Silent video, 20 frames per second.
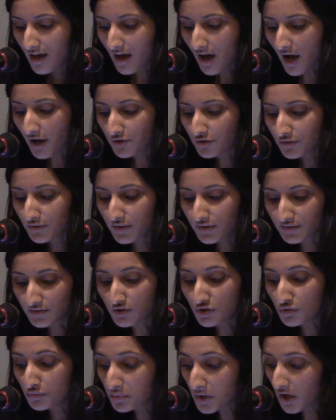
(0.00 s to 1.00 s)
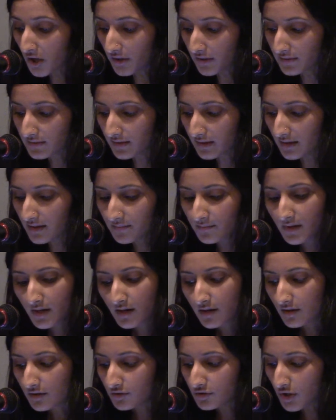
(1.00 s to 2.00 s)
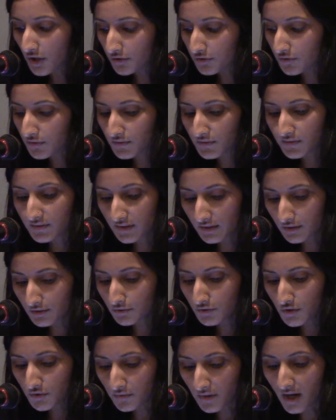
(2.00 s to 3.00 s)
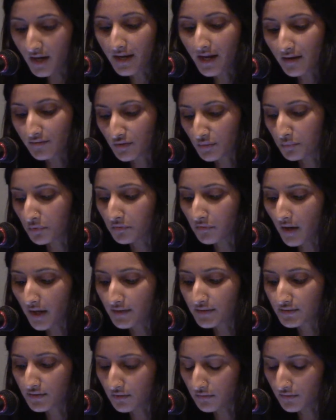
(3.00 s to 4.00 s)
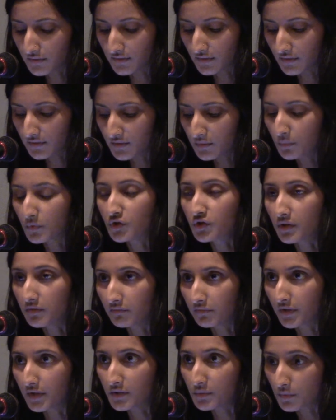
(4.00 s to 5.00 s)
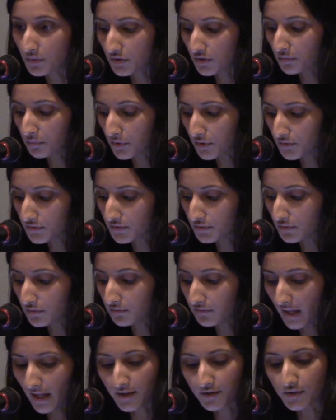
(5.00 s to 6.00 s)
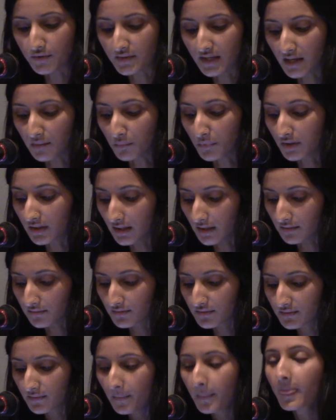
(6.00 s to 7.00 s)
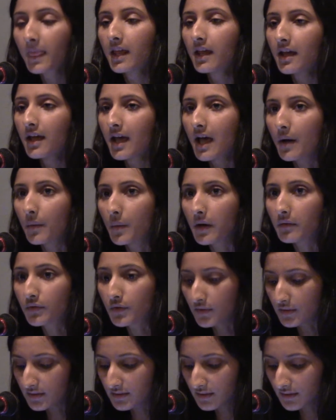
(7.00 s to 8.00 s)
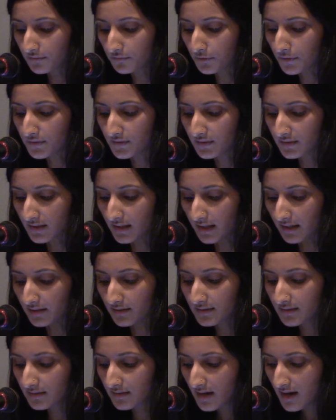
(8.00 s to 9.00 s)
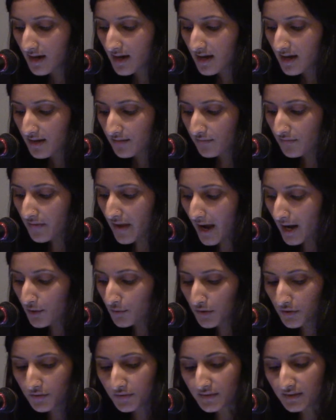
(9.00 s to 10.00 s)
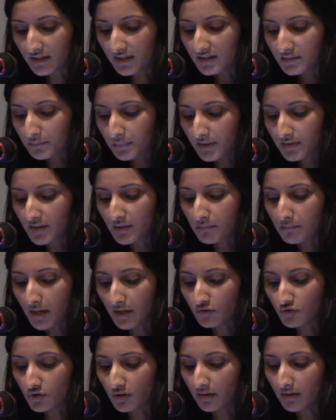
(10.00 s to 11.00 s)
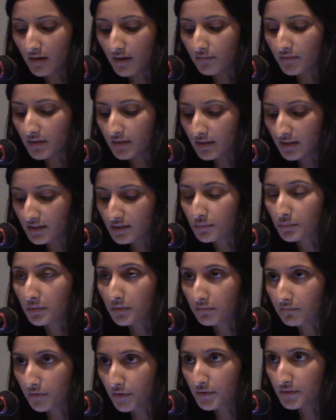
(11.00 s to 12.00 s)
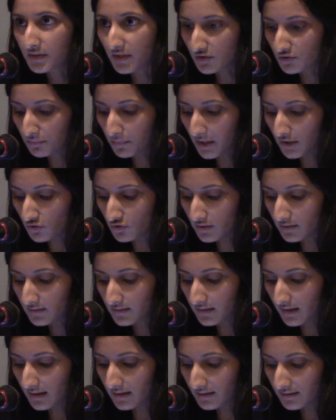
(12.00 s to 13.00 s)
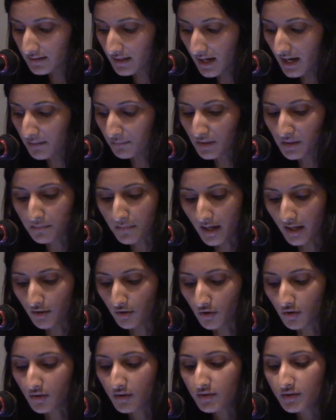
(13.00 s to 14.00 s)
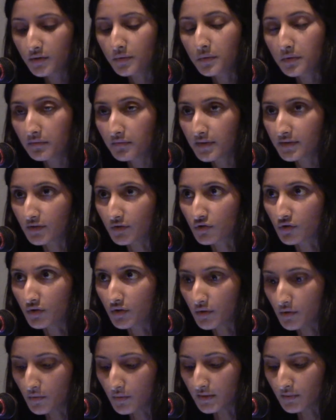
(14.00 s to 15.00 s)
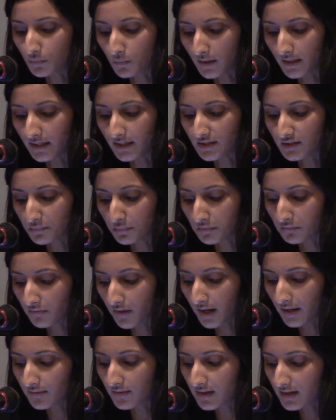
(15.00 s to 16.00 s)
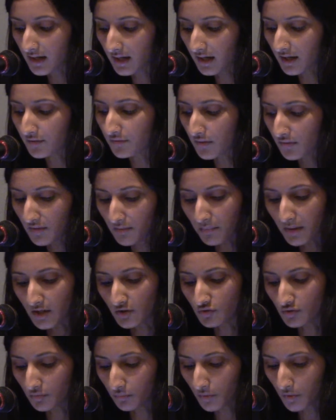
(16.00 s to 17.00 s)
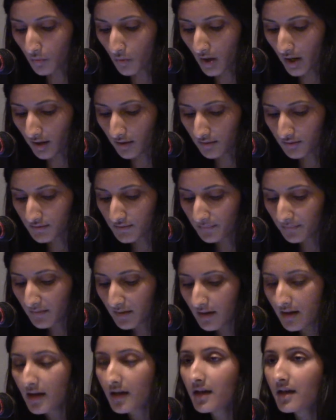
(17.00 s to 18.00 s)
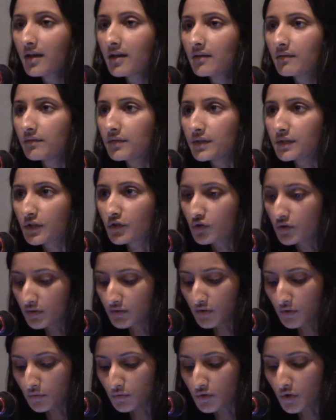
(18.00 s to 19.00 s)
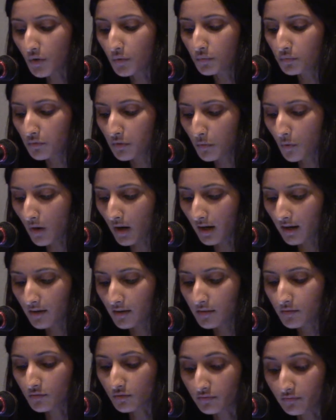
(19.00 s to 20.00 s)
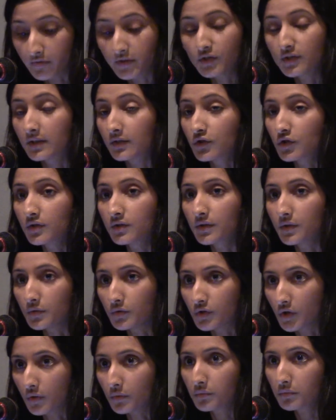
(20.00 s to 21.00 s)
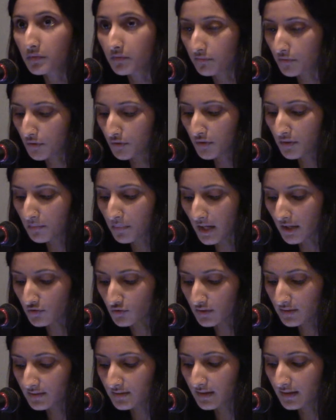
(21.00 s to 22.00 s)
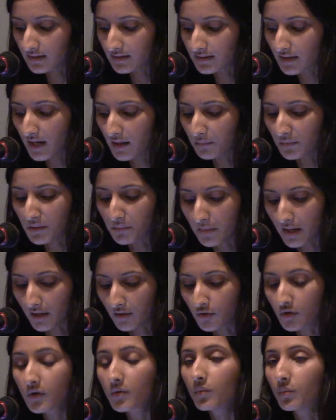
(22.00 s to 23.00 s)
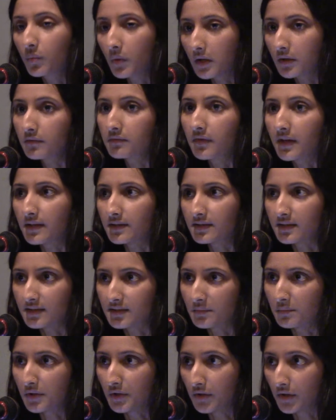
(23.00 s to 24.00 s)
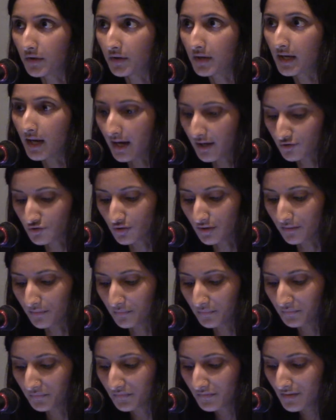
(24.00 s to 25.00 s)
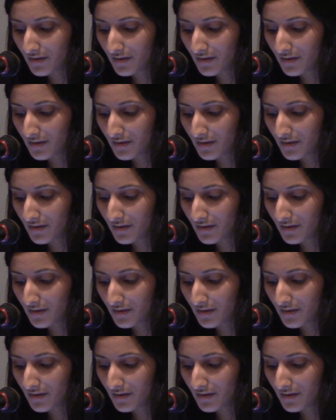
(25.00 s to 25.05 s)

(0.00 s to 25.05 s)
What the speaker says: Under this new policy, doctors still do not have to provide services which conflict with their personal values and beliefs. However, the difference is now there is an explicit mention of the need to refer such patients in a timely manner to a physician who is willing to provide the care that the patient requires. Physicians who don't refer the patients in a timely manner will face disciplinary action.